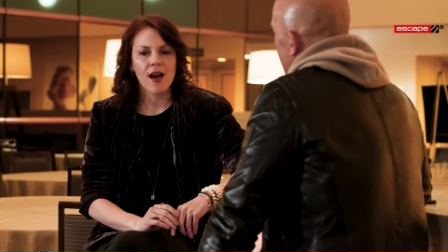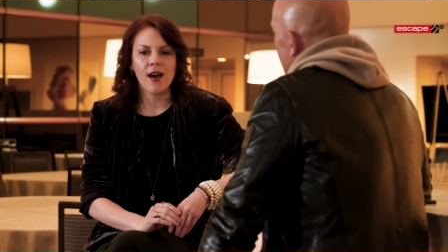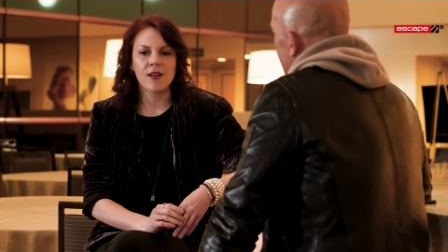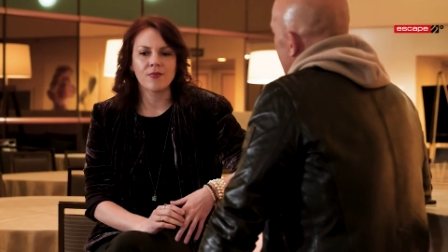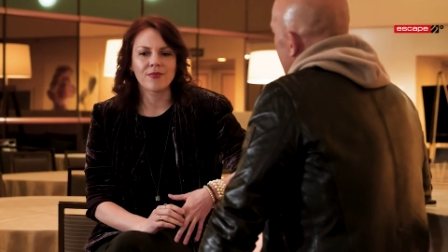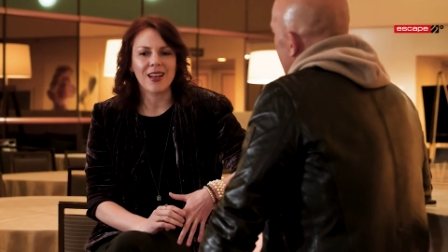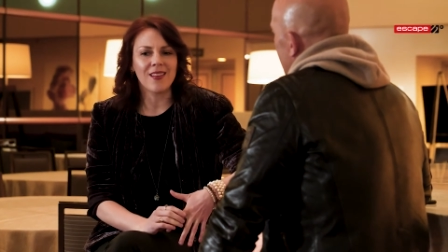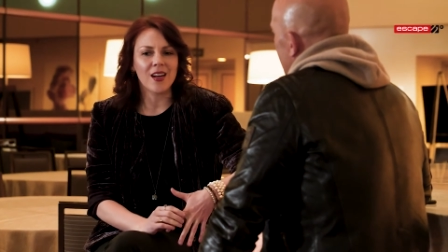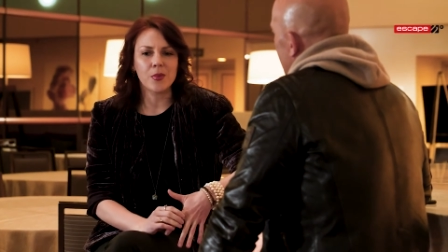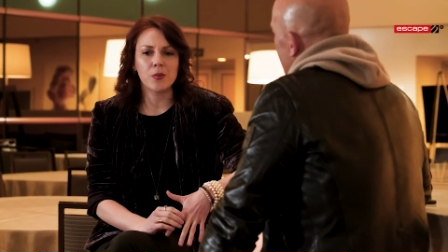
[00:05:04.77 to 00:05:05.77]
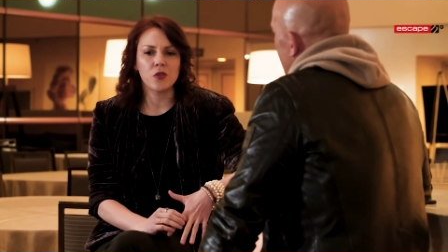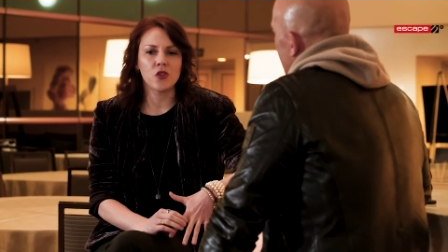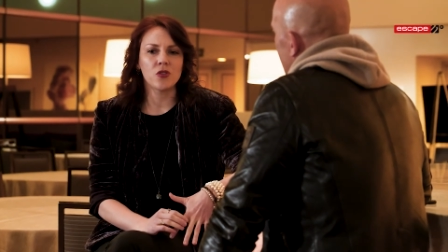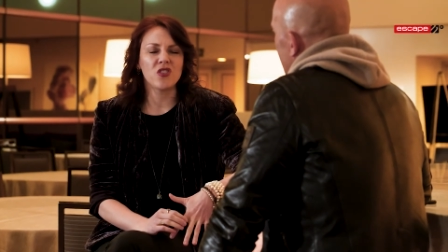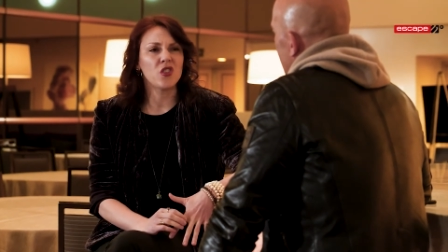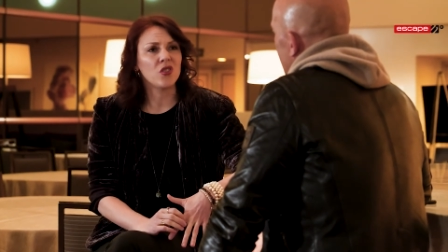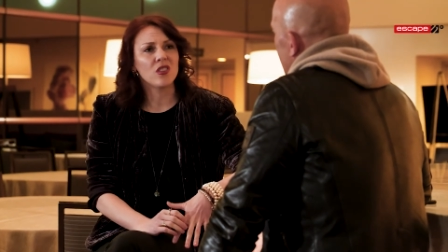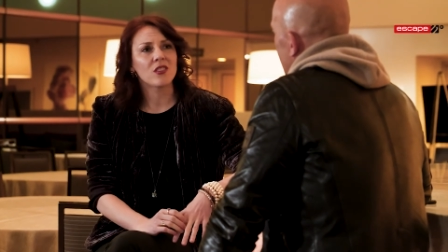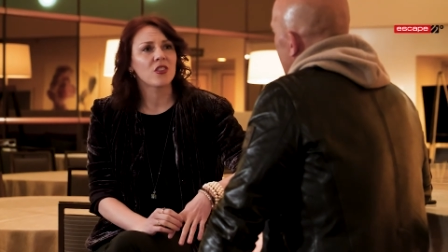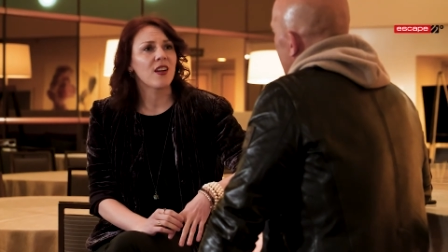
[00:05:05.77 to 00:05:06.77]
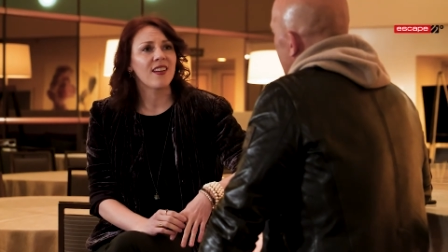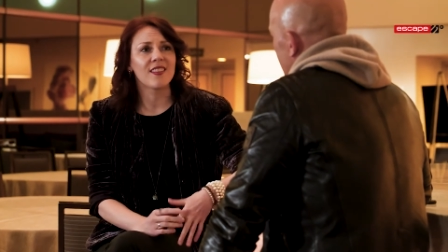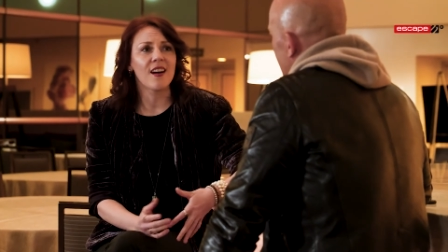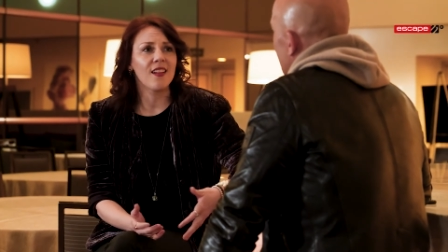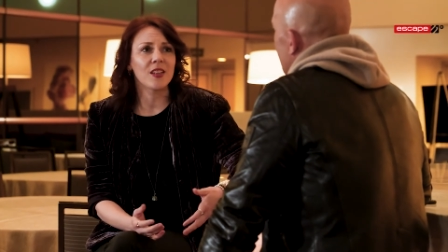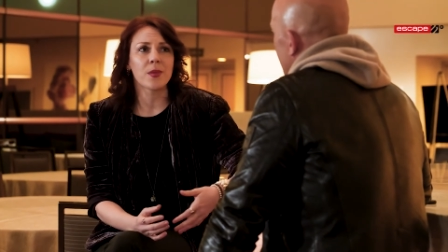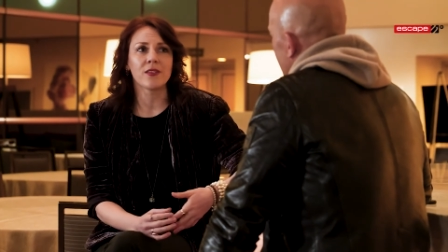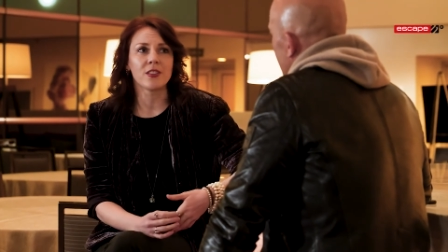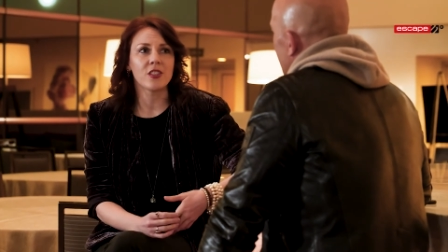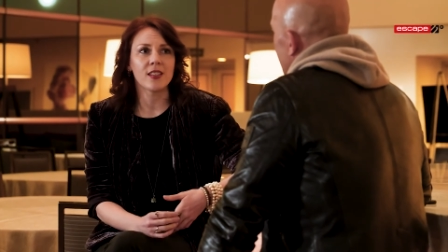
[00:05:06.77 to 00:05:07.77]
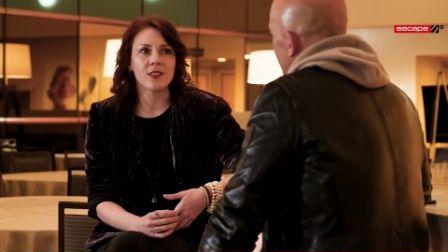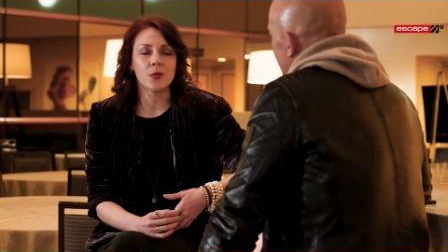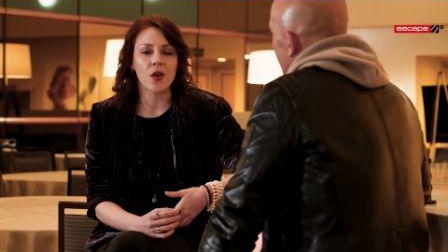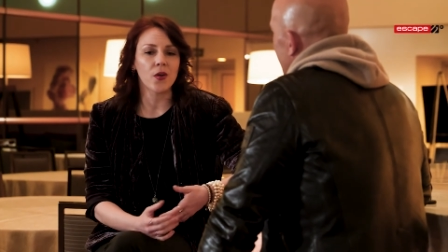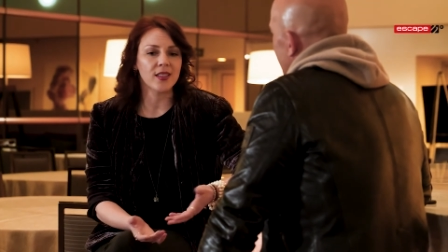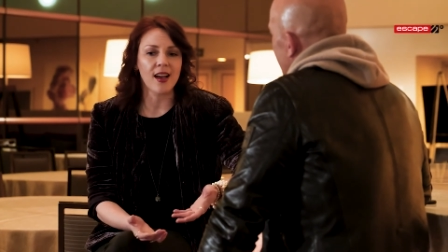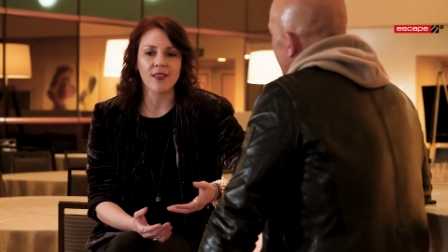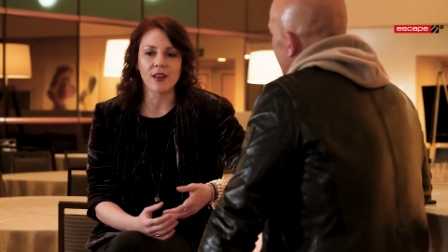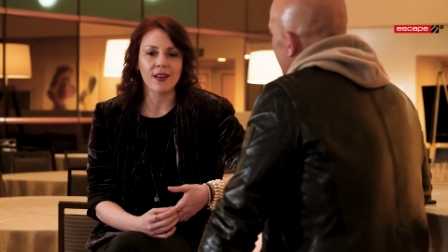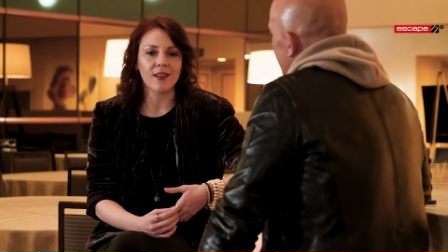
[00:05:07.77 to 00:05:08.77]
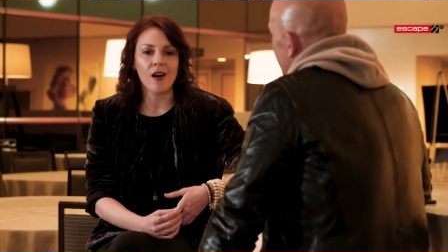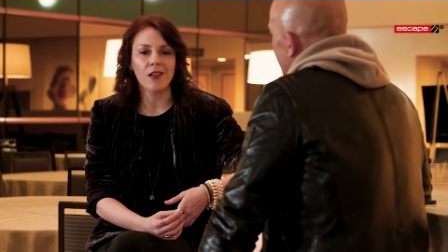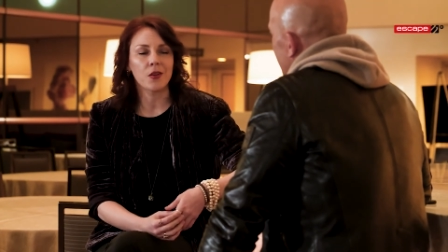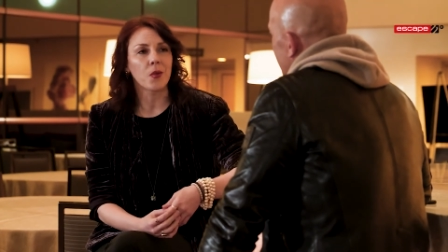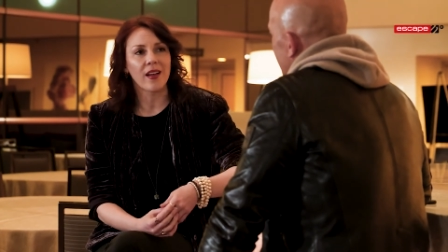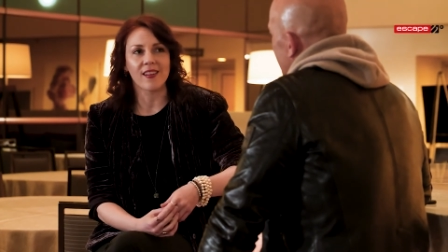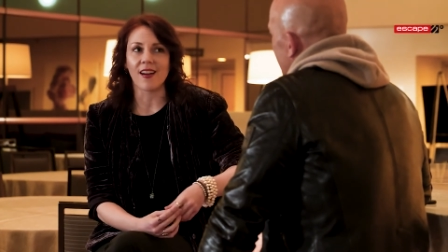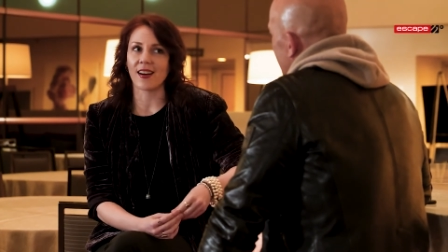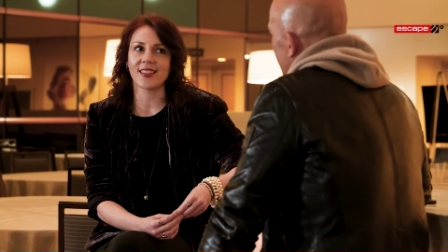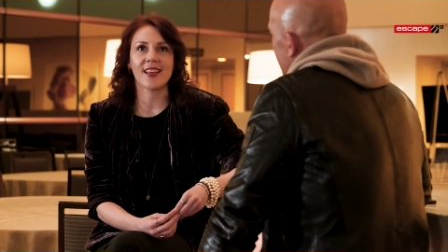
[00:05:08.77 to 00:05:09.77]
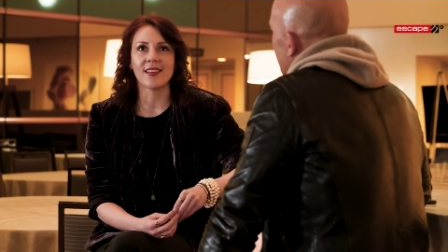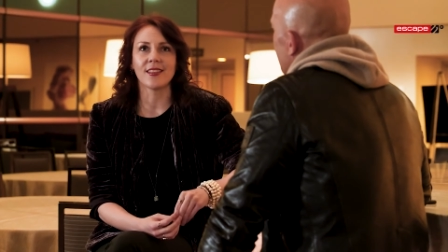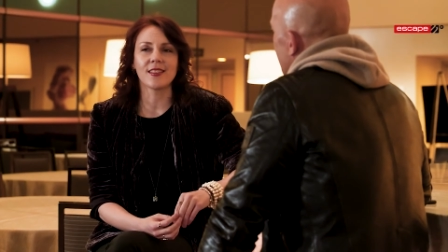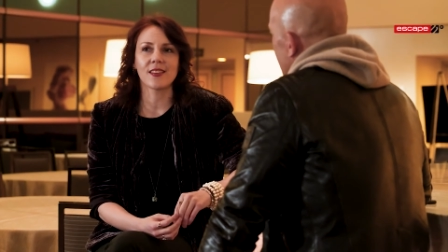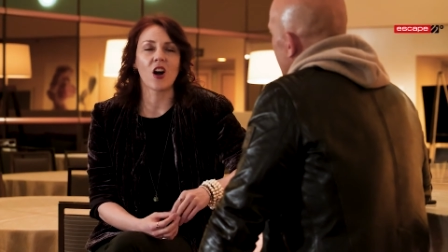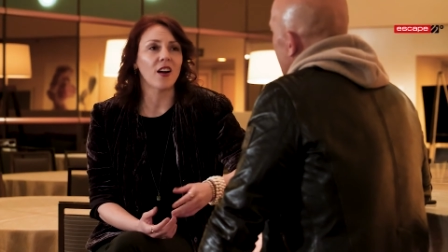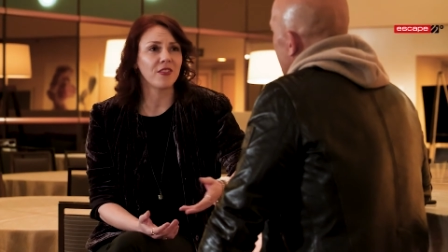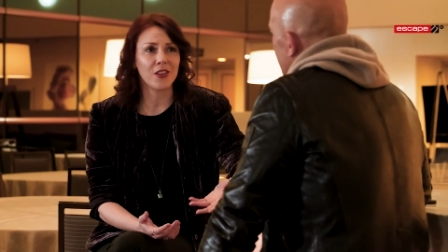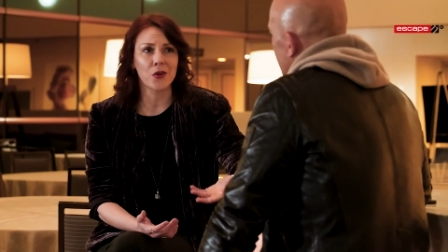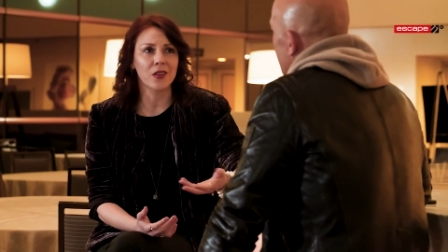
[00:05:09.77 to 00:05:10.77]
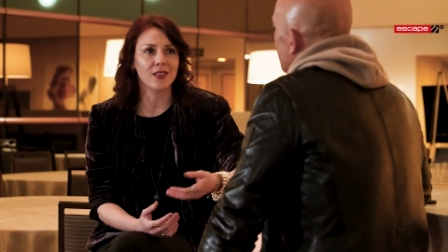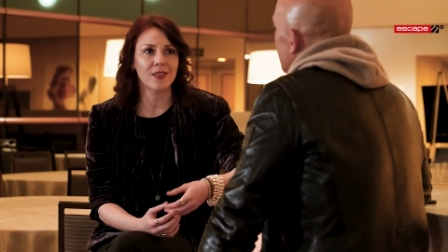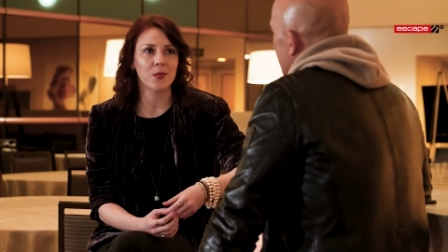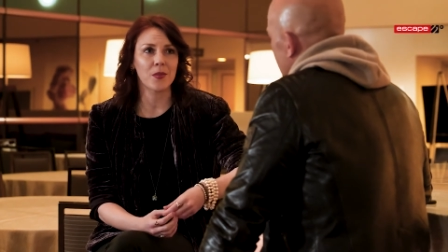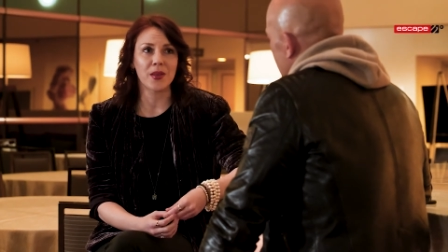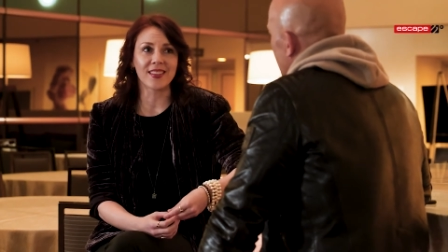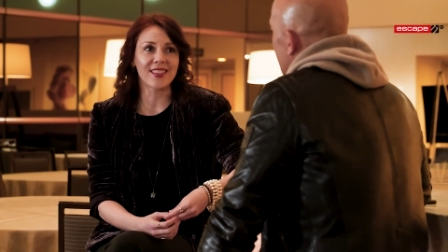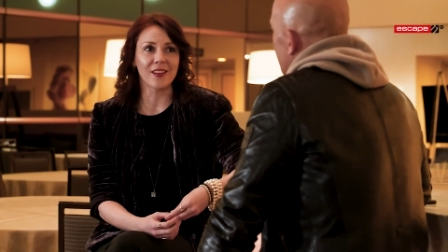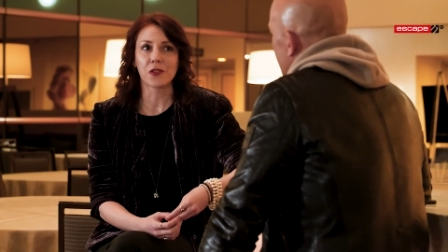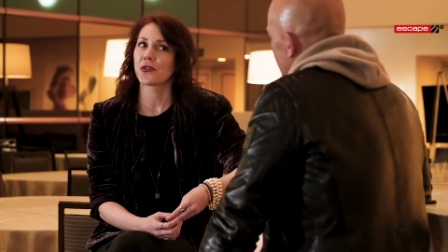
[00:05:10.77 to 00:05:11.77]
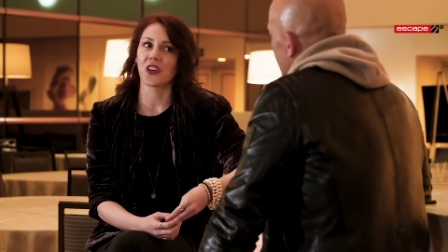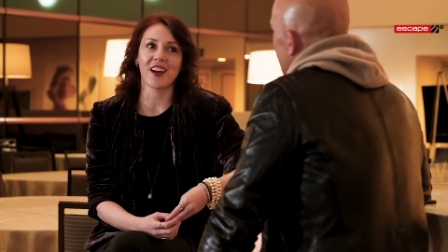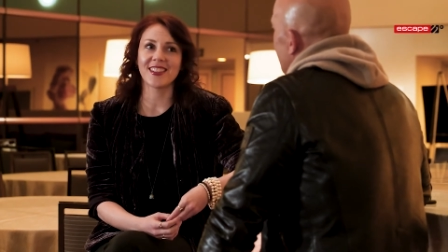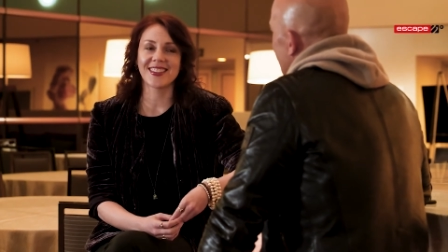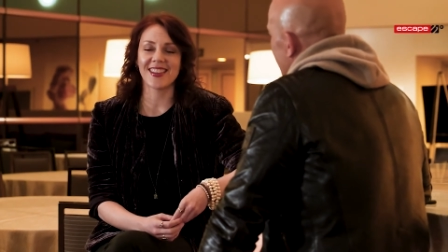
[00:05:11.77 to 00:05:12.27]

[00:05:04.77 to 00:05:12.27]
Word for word: Um, a lot of people choose juice or non-alcoholic beverages. We always have non-alcoholic wine or cocktails. Coffee yoga is a, a big seller for us.